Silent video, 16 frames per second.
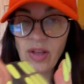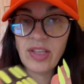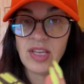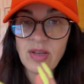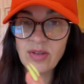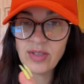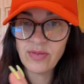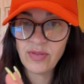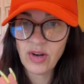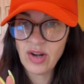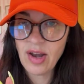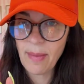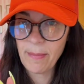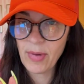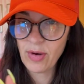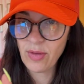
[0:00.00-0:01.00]
I'll probably use for
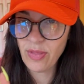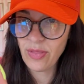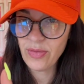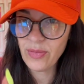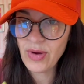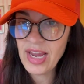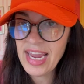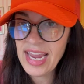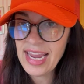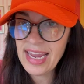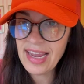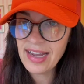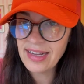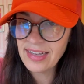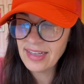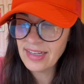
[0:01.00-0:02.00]
number
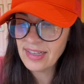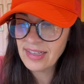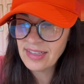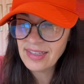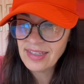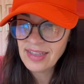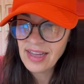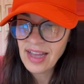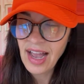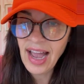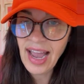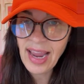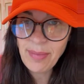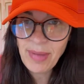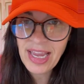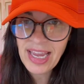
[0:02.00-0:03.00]
3.
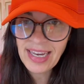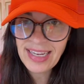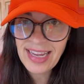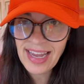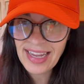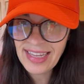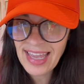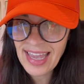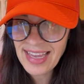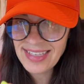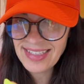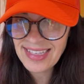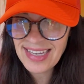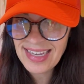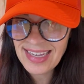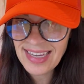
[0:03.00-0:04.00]
Hi, Mandy. Hi,
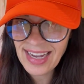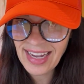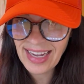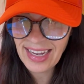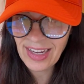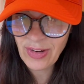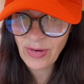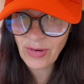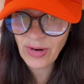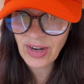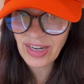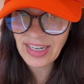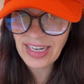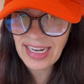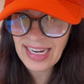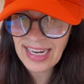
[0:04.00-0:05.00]
Casey. Hi,
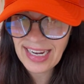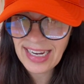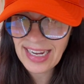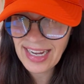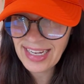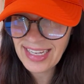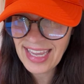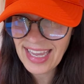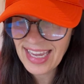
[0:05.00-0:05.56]
Courtney.